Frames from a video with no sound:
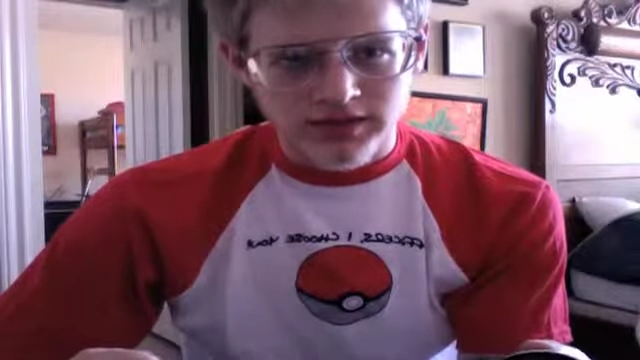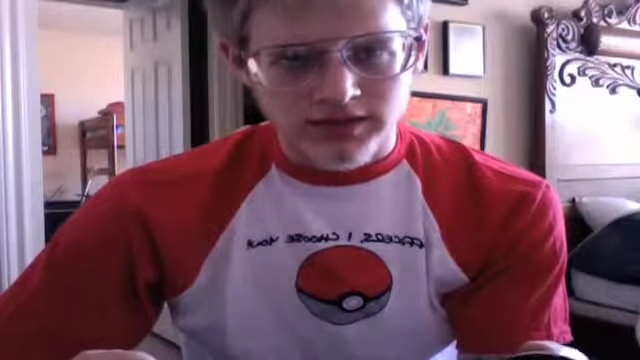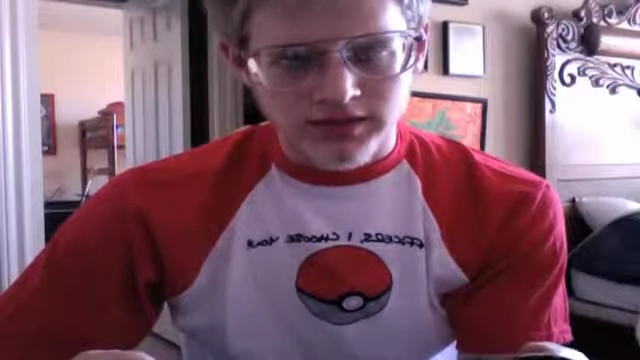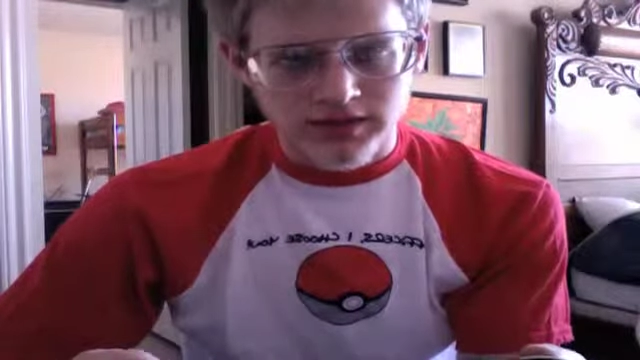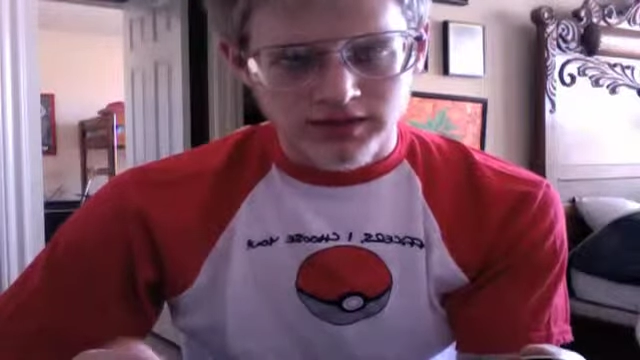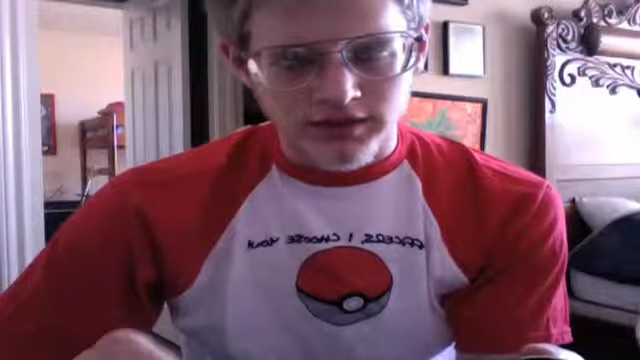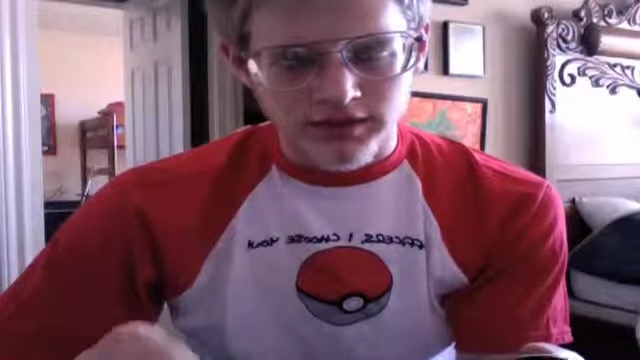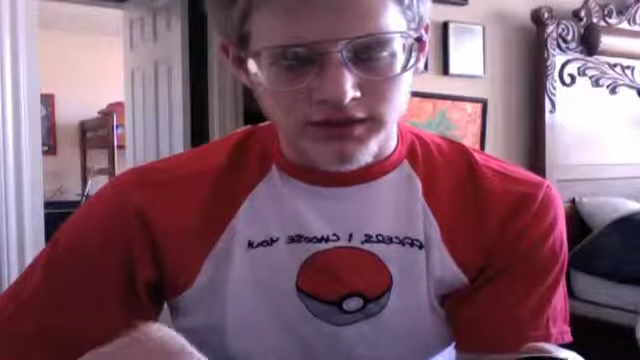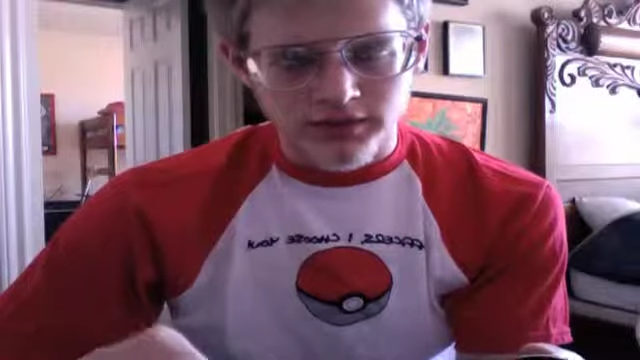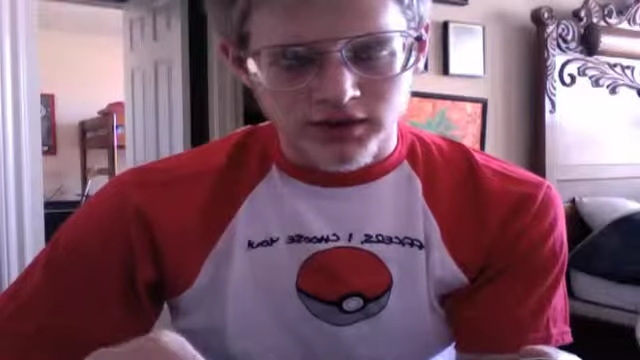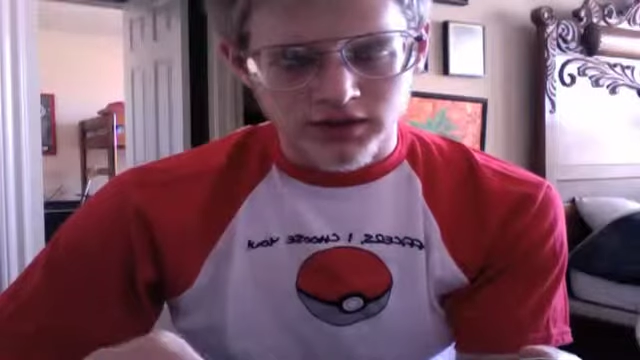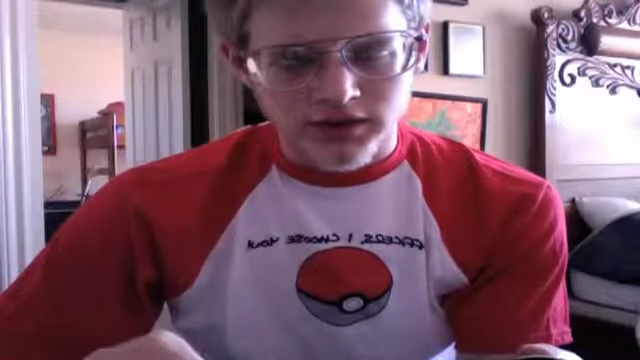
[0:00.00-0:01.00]
It's the
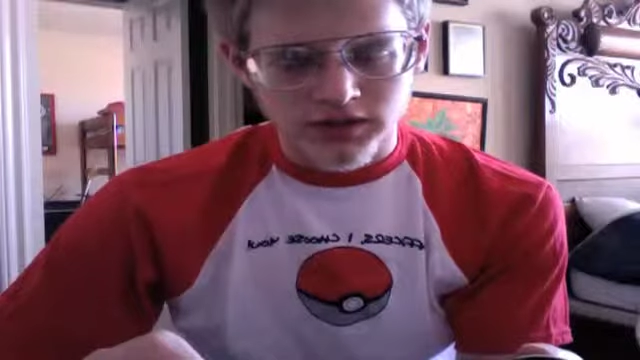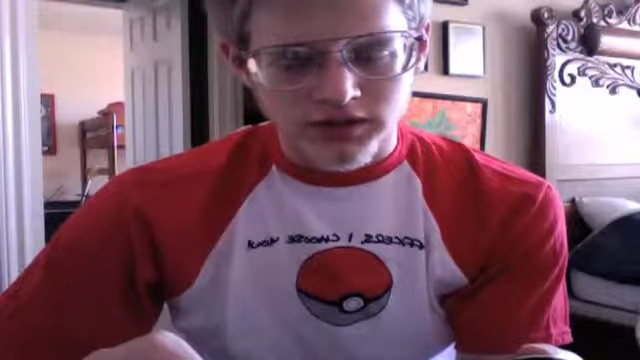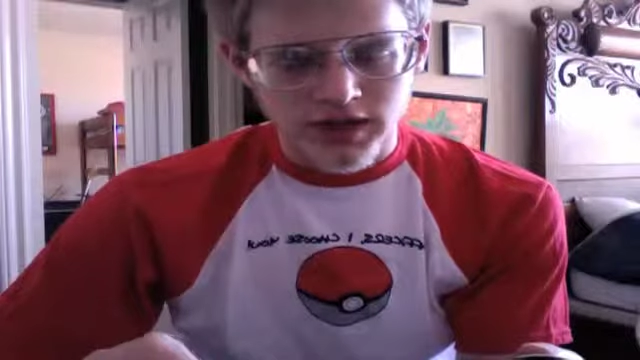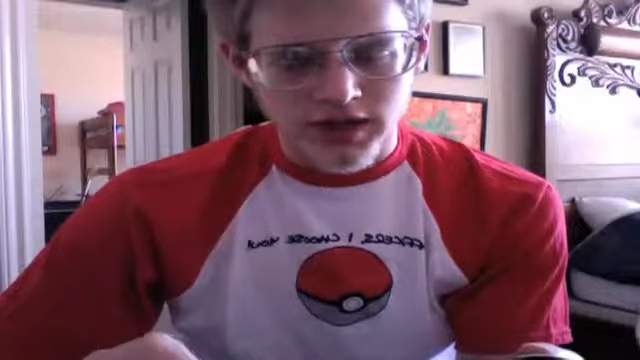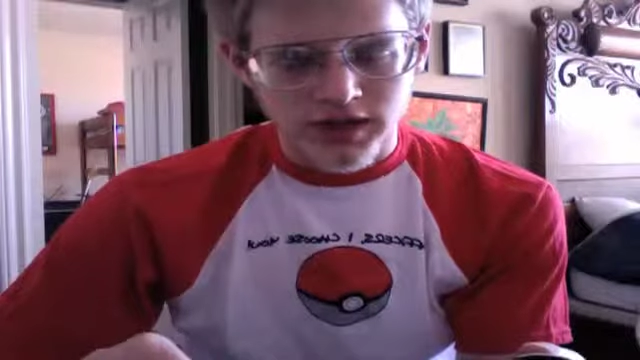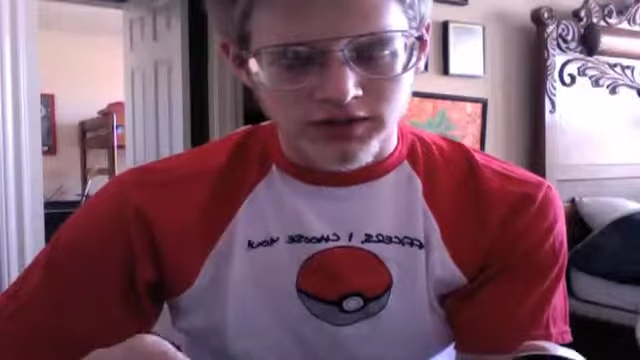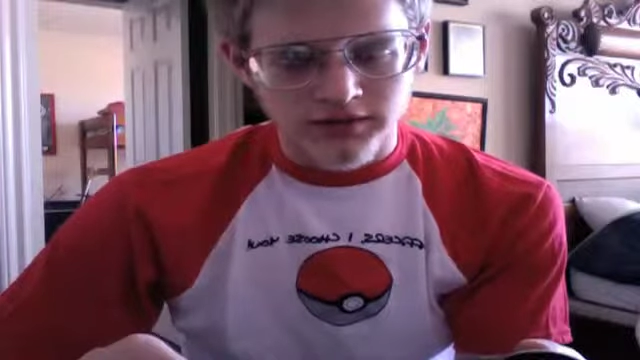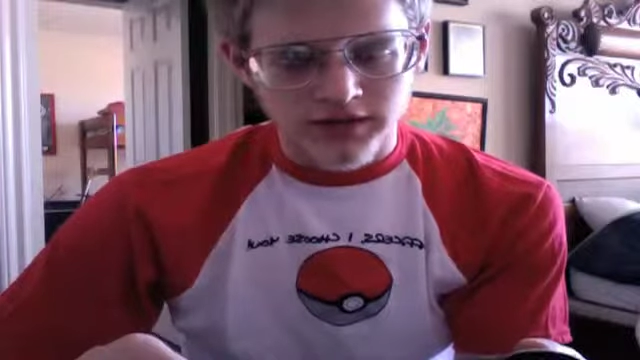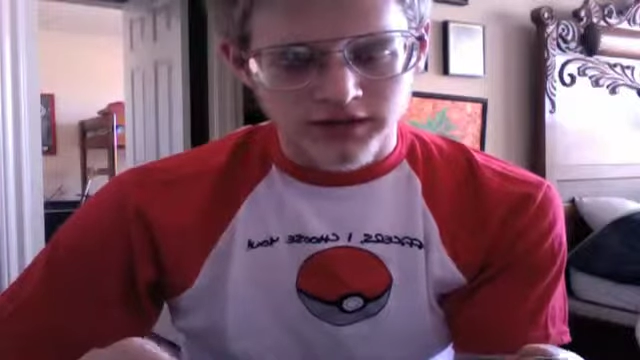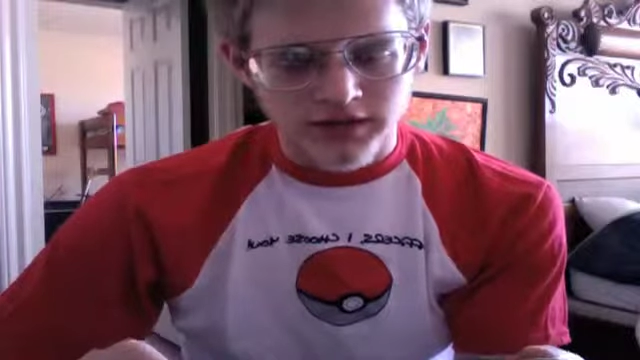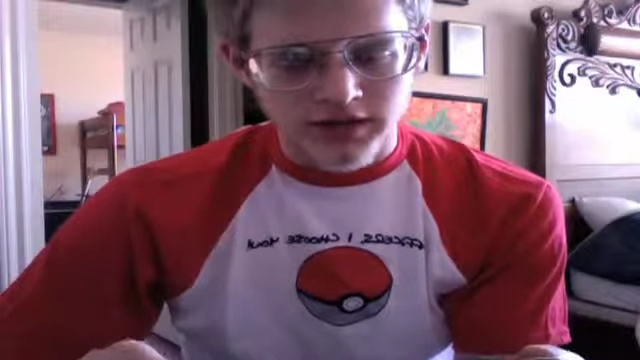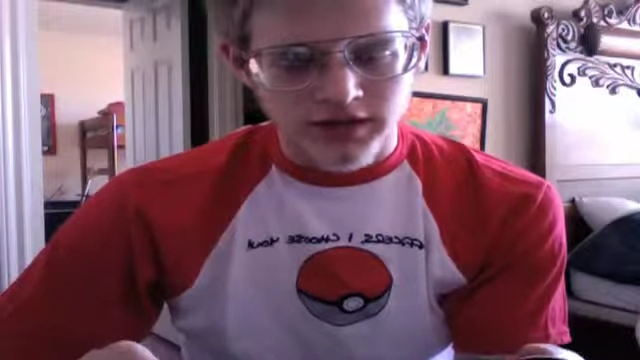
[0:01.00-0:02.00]
first Canon
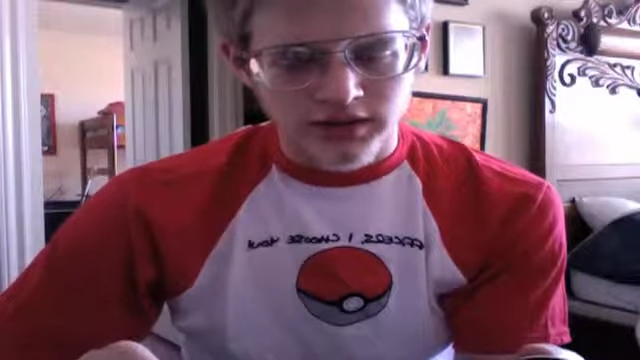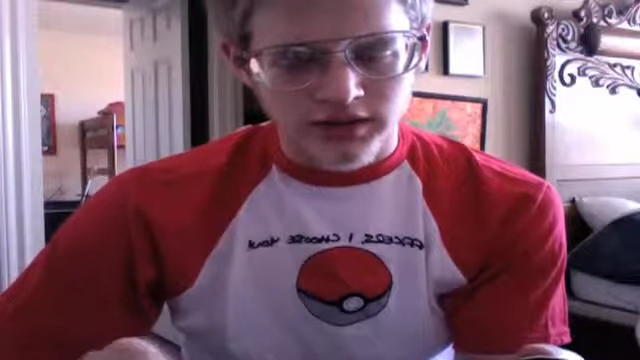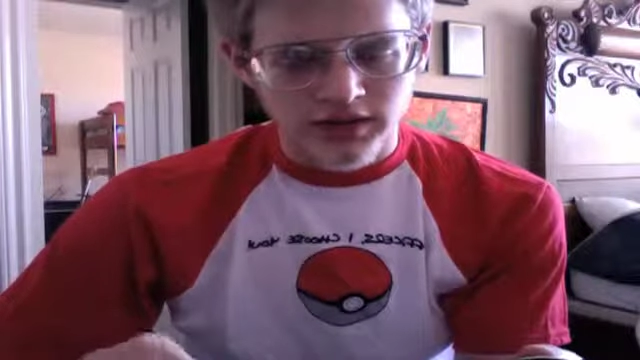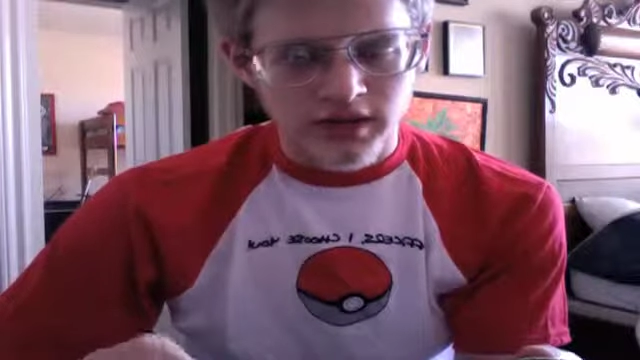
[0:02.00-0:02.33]
Vixia